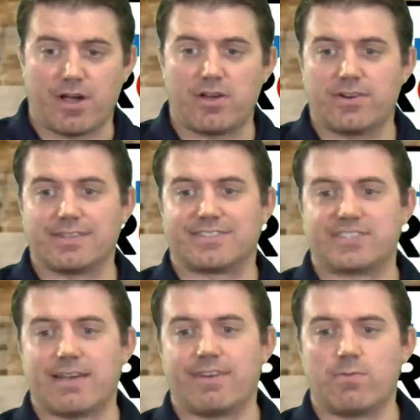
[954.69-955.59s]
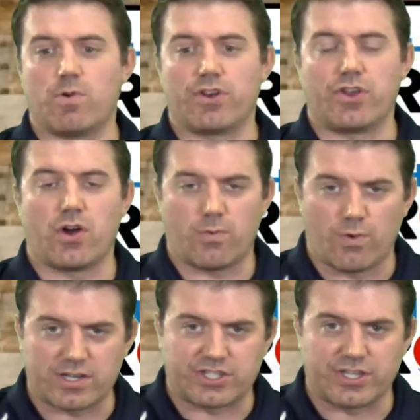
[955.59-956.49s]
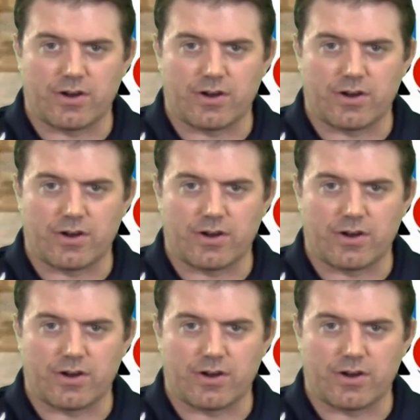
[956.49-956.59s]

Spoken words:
171 rushing